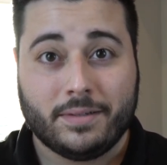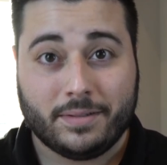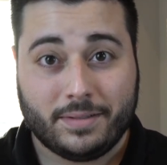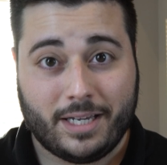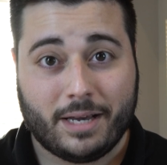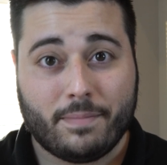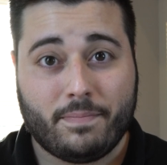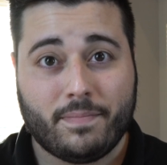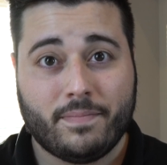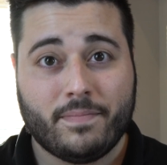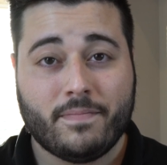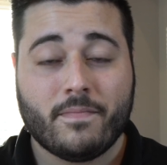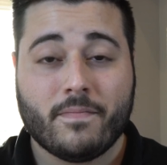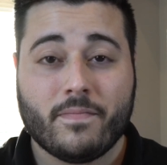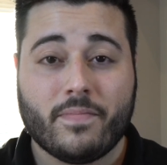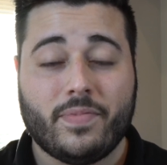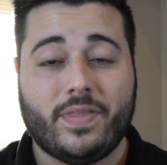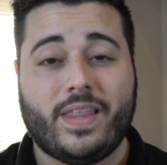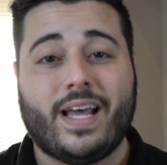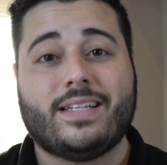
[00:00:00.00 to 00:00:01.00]
Yep,
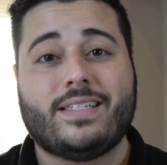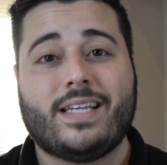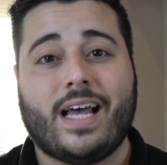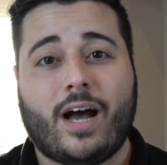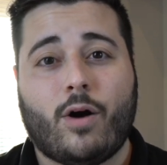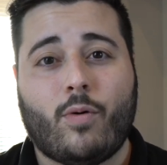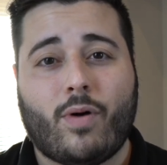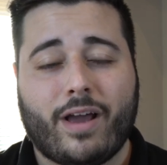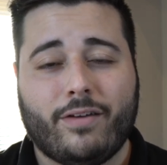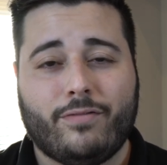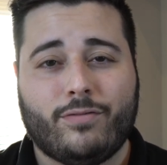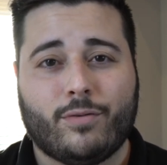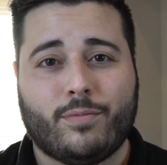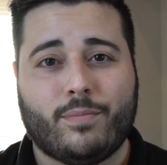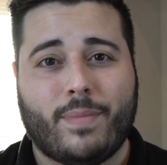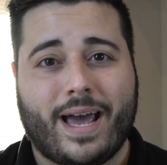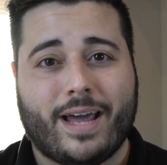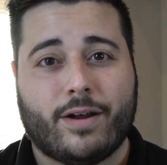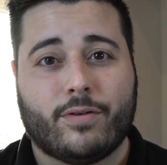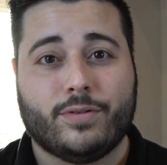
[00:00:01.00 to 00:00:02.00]
that's how
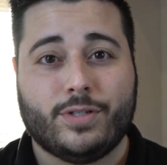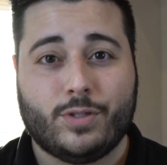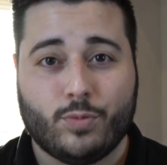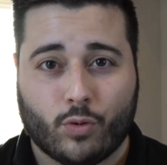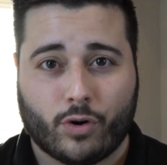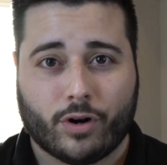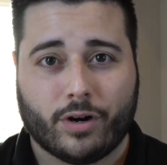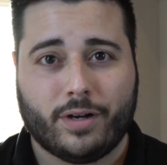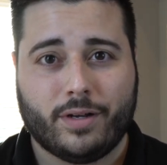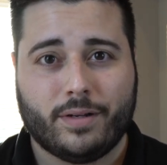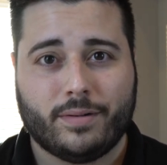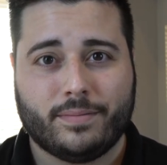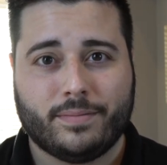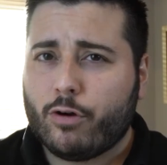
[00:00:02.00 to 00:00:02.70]
iPhone batteries work.